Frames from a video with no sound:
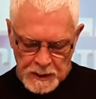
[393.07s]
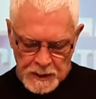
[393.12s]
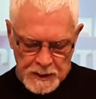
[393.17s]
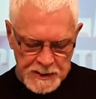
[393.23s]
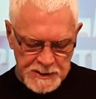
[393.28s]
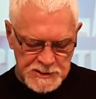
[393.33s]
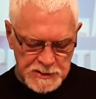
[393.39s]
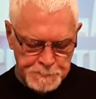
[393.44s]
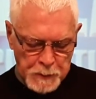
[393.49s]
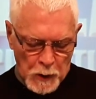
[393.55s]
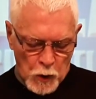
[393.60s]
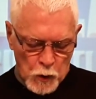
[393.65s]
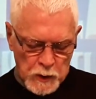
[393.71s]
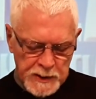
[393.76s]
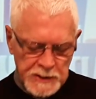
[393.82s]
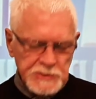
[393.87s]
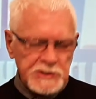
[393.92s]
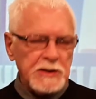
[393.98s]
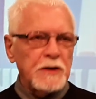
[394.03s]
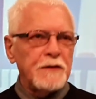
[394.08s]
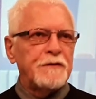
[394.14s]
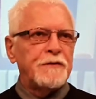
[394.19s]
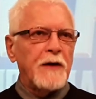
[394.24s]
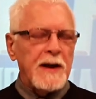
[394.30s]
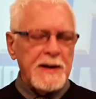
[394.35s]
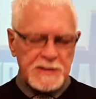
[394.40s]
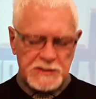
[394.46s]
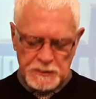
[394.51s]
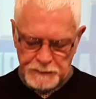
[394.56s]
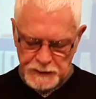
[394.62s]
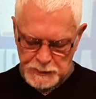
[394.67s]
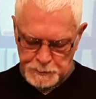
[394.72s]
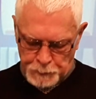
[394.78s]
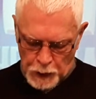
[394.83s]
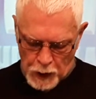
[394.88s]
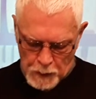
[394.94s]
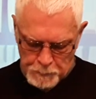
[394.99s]
He spoke into the face of his
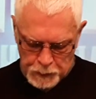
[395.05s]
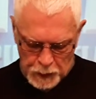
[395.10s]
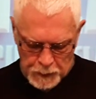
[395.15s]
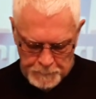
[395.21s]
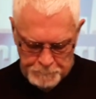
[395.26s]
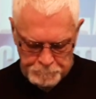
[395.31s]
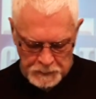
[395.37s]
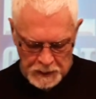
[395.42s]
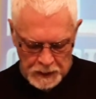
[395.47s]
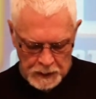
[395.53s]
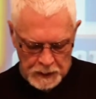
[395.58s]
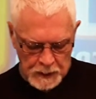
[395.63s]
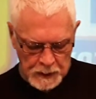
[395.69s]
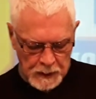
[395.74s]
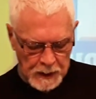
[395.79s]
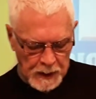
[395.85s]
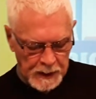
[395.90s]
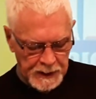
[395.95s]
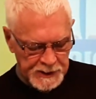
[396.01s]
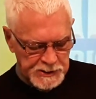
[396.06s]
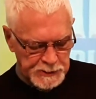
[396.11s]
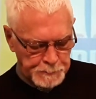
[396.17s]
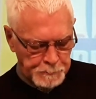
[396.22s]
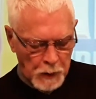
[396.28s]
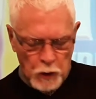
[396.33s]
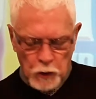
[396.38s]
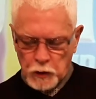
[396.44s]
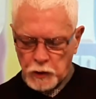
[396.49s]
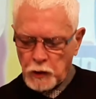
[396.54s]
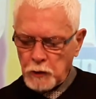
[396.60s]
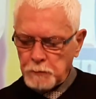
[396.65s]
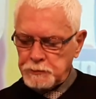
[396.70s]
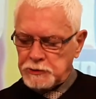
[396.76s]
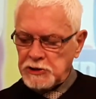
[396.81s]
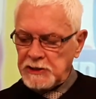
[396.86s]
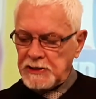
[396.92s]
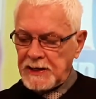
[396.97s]
problem. And he spoke
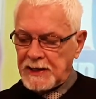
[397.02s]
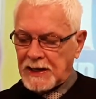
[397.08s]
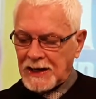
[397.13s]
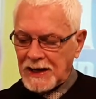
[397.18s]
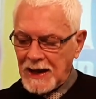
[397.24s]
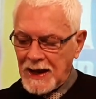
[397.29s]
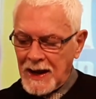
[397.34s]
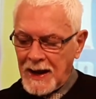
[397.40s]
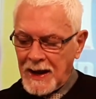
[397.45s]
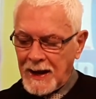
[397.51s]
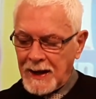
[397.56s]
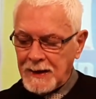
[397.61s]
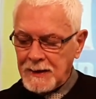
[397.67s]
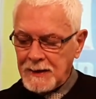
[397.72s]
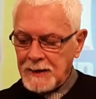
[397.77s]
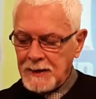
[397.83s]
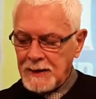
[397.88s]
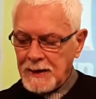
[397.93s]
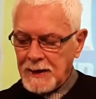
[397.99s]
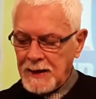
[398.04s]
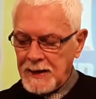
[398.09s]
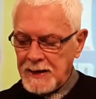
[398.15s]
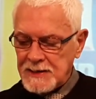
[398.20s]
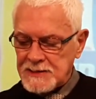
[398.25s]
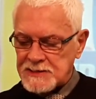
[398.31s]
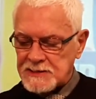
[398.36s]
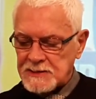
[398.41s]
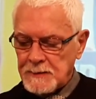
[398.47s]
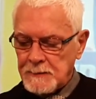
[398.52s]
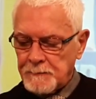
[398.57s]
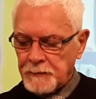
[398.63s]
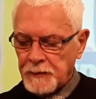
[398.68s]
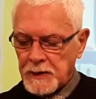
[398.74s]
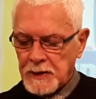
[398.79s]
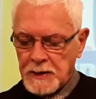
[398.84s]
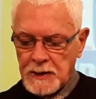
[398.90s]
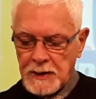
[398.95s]
up to declare his
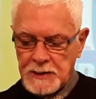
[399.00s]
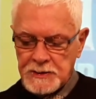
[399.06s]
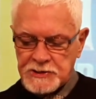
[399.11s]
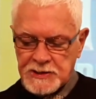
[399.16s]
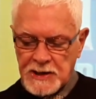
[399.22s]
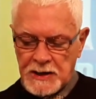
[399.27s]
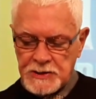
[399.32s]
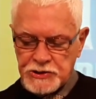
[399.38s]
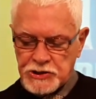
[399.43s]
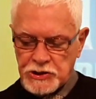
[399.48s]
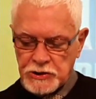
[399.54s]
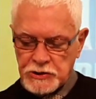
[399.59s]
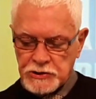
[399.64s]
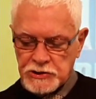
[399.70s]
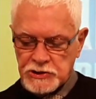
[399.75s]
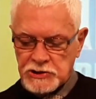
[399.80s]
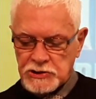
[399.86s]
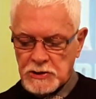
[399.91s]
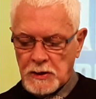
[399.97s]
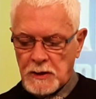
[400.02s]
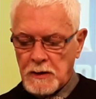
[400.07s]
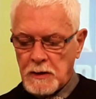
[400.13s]
intentions.